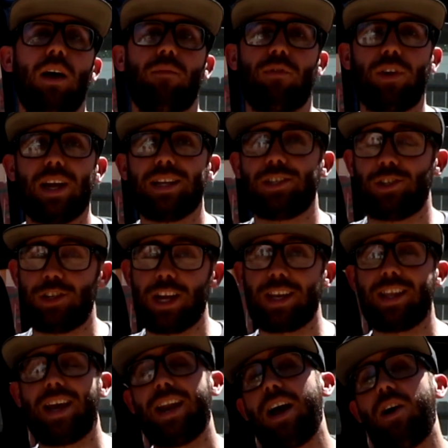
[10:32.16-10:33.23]
for you guys to
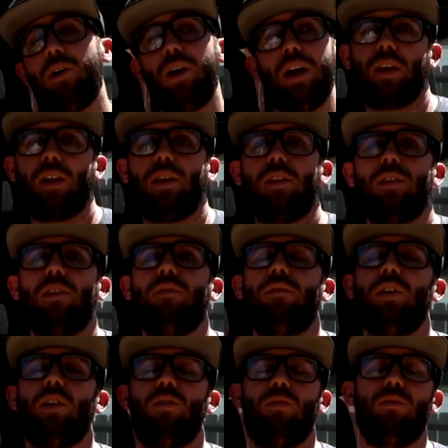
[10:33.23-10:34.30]
check that out. The
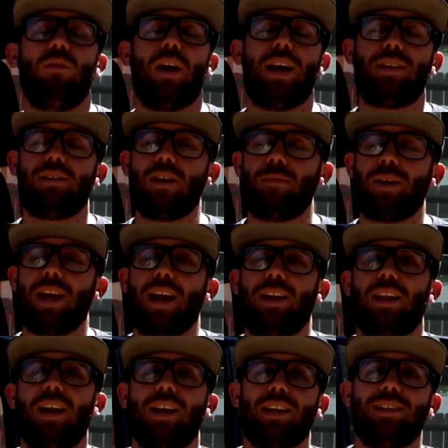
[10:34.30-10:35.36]
view at the top of
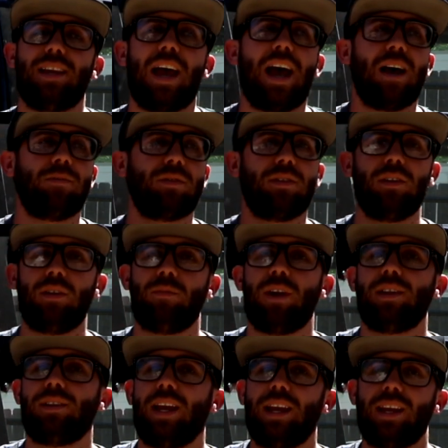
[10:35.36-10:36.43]
Cadillac is absolutely
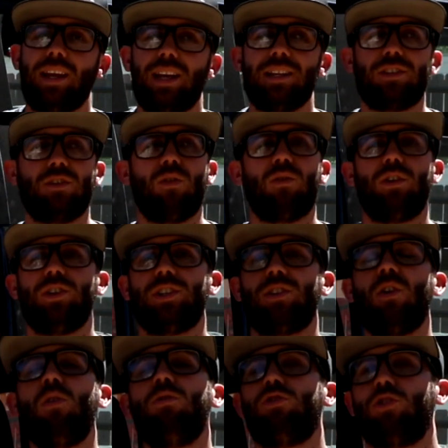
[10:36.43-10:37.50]
breathtaking. It's gorgeous.
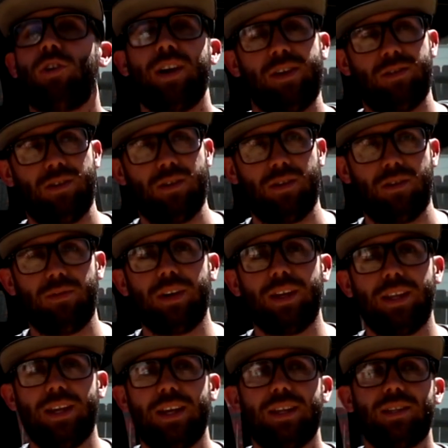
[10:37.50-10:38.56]
The whole trail
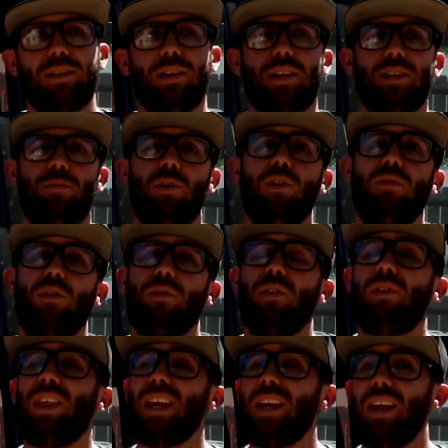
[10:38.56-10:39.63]
really is beautiful.
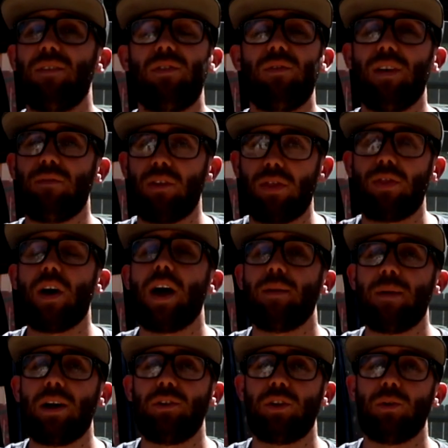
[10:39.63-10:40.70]
If you've ever thought
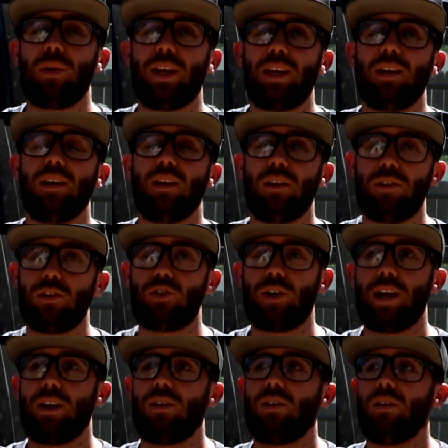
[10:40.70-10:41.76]
about doing the
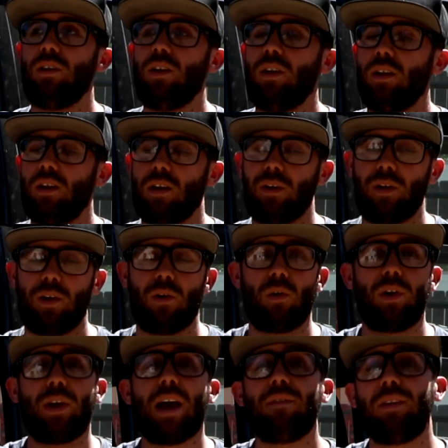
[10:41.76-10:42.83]
trail,
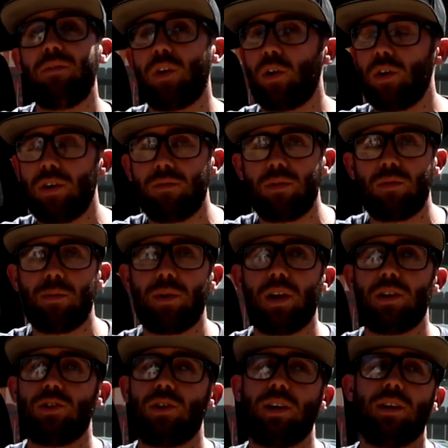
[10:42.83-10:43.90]
or you haven't even heard of the
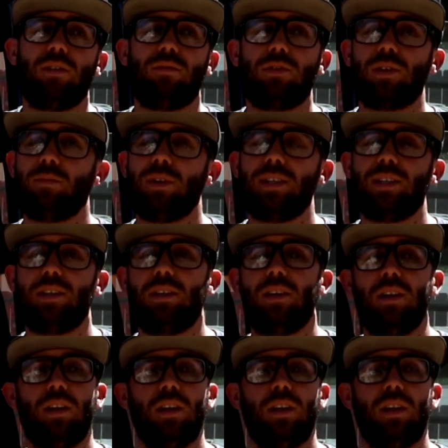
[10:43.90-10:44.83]
Rubicon Trail for some reason,